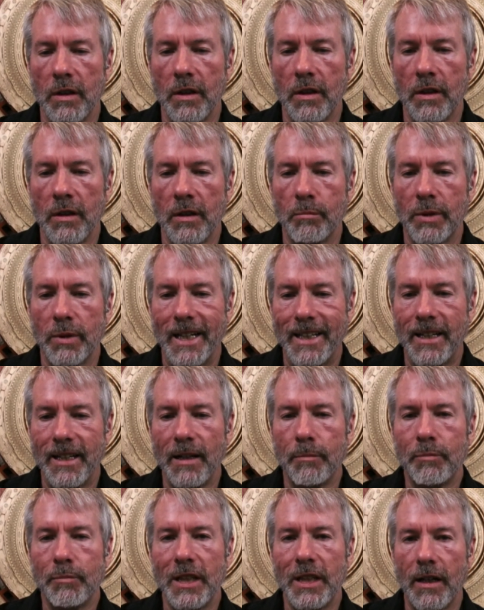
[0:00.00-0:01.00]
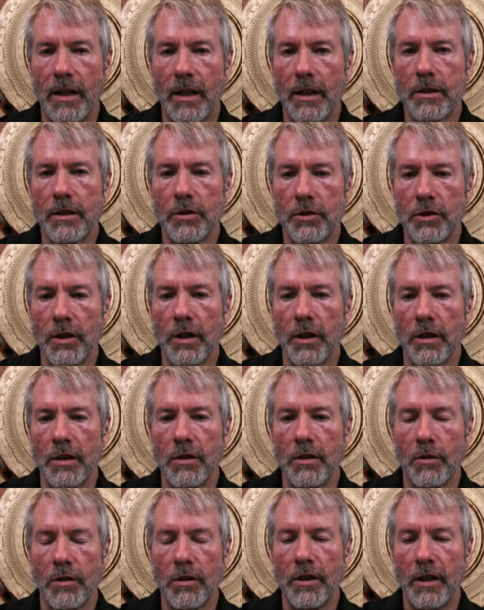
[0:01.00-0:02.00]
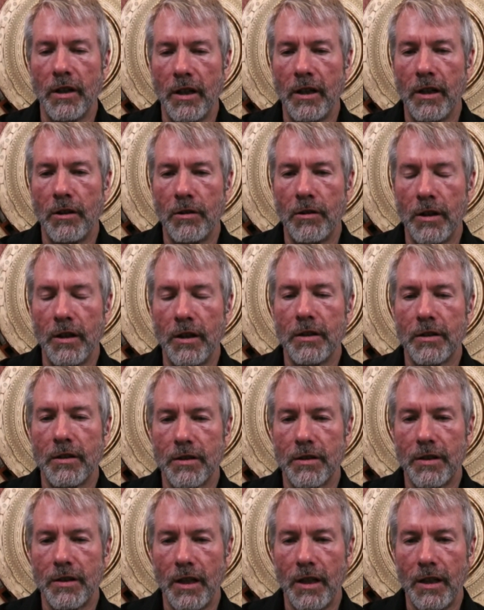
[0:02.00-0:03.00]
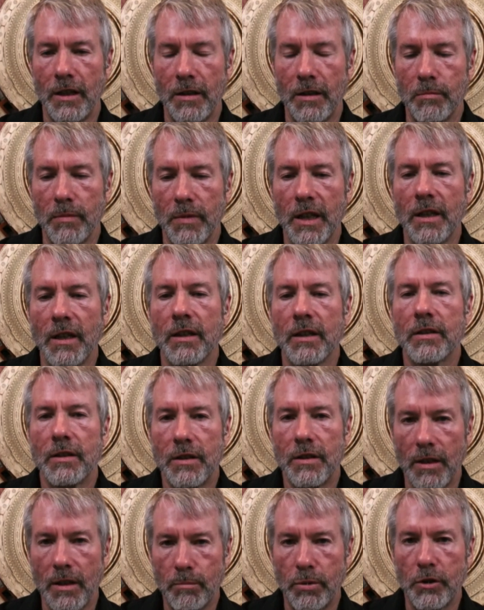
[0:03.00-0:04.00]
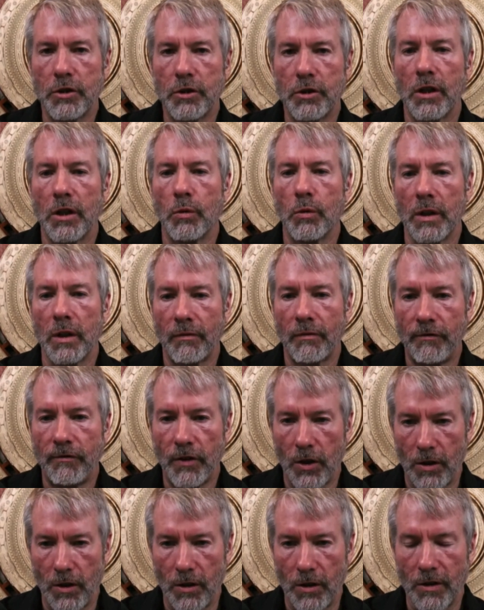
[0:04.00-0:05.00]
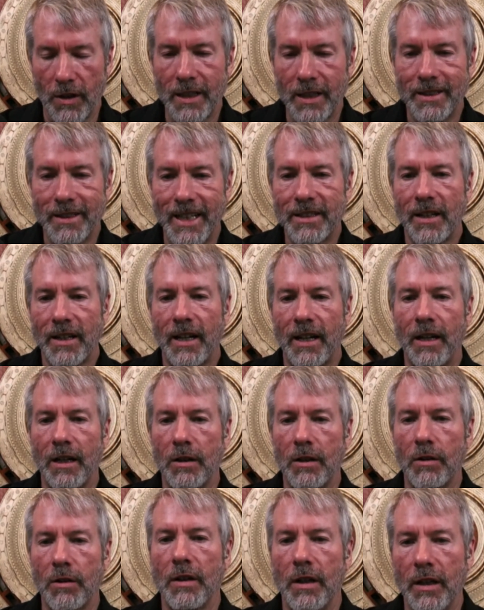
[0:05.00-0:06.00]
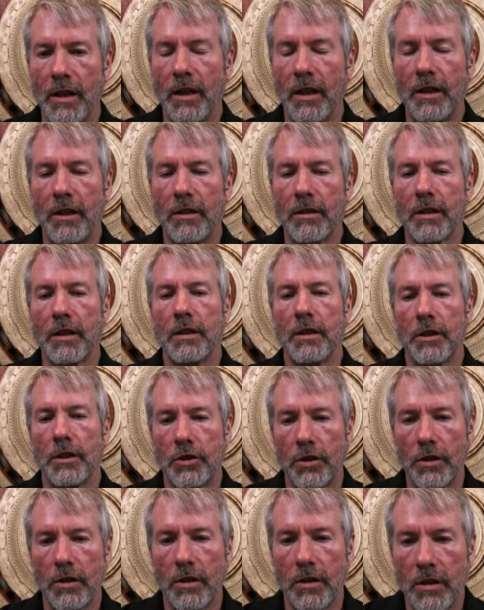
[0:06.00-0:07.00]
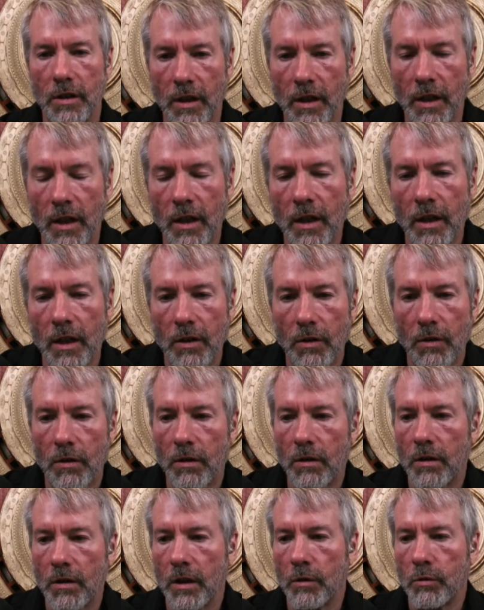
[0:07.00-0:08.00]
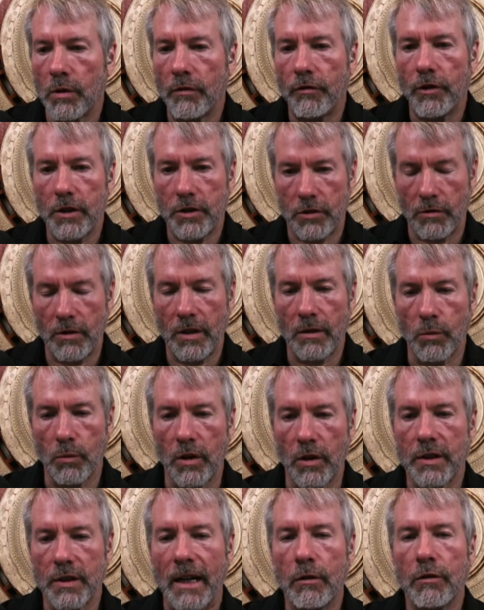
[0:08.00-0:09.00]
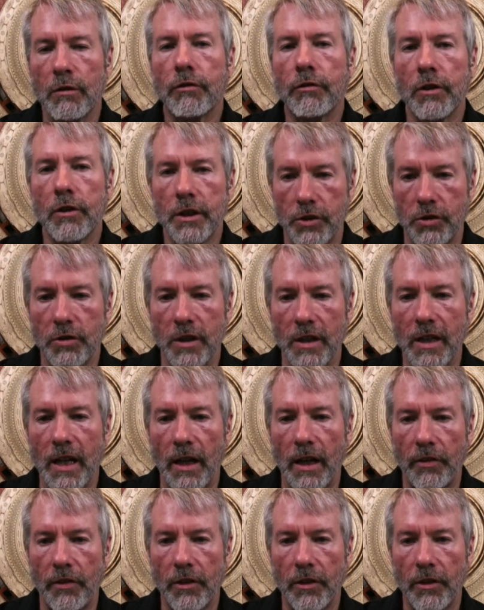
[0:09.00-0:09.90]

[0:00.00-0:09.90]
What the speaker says: but I kept the oxygen or the air in it the same, the temperature would fall, right? That's how an air conditioner or a refrigerator works. I would freeze you to death.